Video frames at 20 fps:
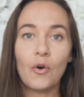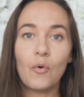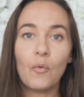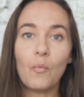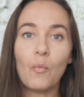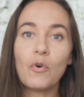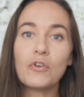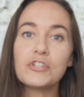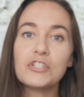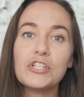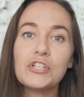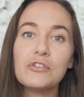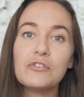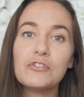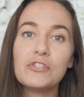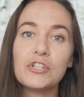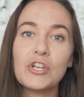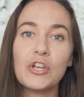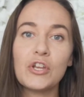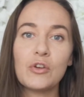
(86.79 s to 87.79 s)
What do you
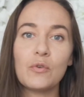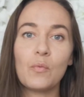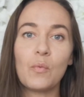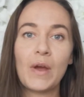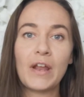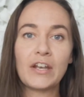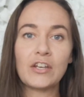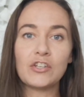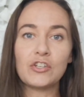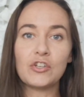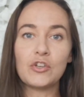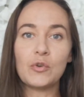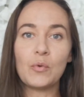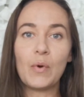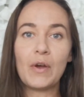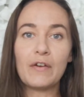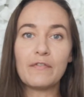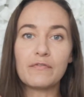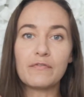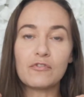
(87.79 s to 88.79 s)
do when you
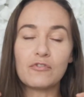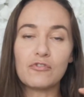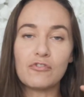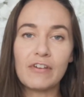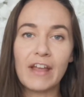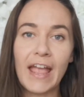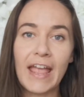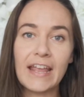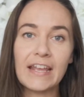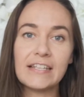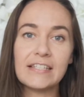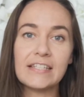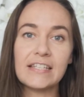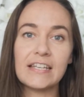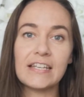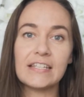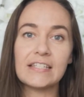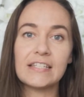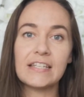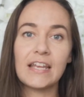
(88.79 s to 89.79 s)
have
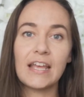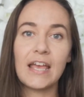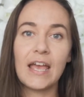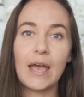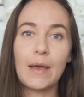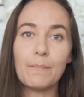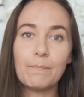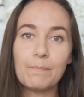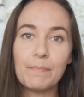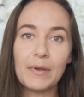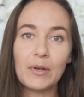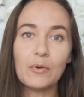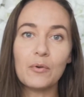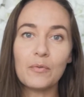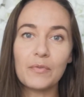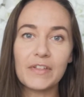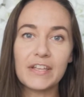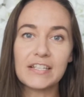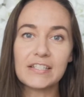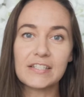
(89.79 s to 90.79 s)
created and
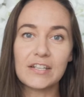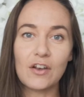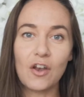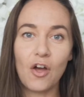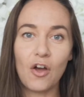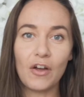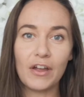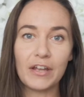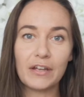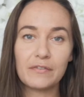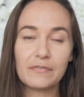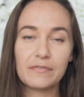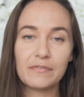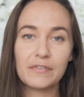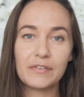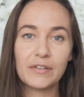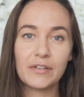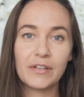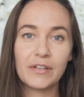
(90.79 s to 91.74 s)
built this life